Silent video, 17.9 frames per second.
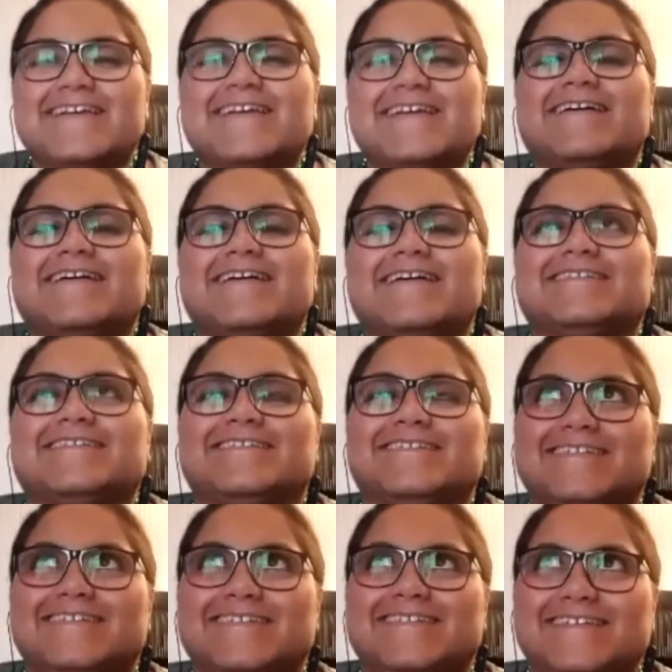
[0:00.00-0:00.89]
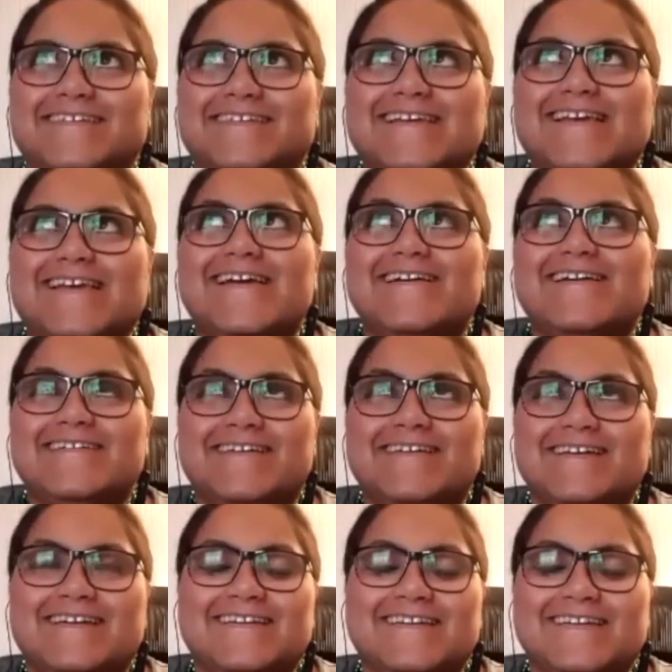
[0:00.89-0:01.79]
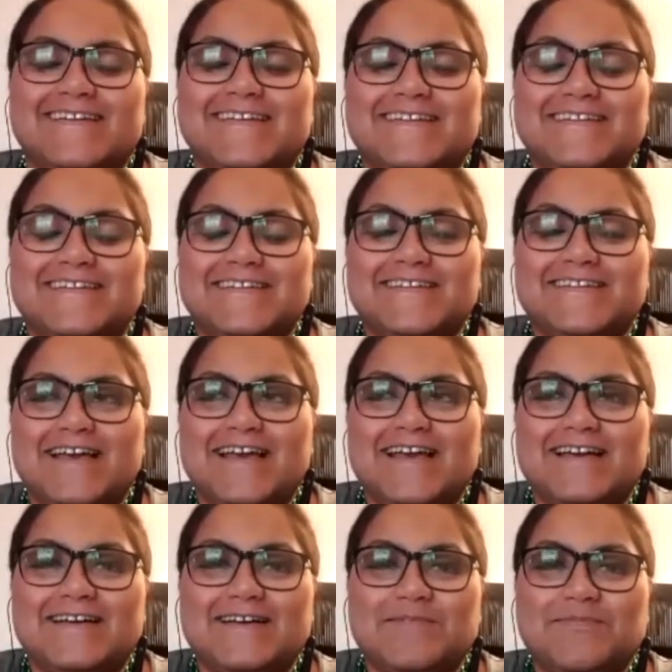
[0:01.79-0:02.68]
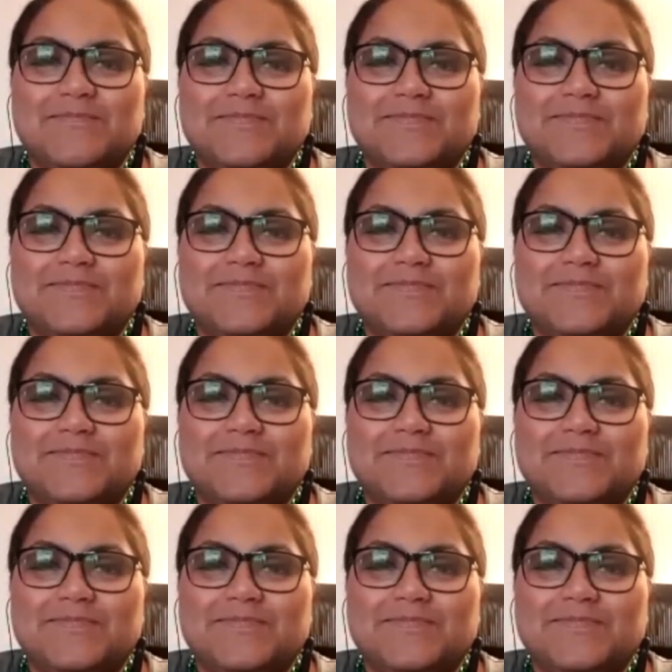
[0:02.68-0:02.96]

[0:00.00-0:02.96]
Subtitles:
Yeah, I did. There are